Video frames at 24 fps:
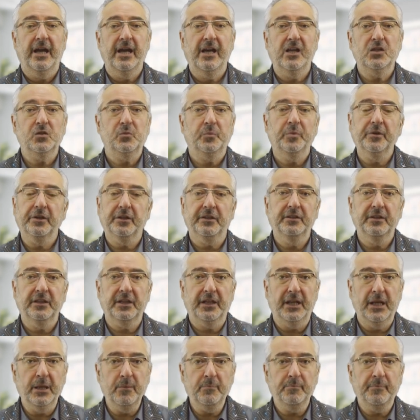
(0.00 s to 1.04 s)
as per
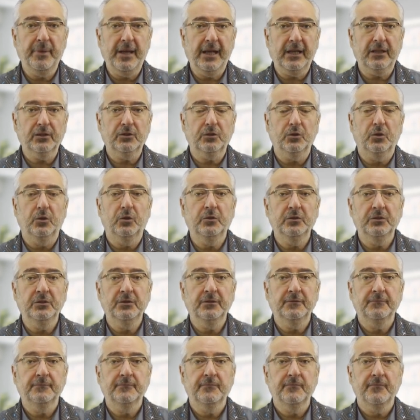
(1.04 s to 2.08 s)
their impact
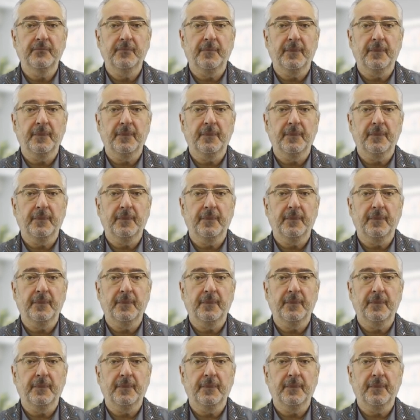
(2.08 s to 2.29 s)
on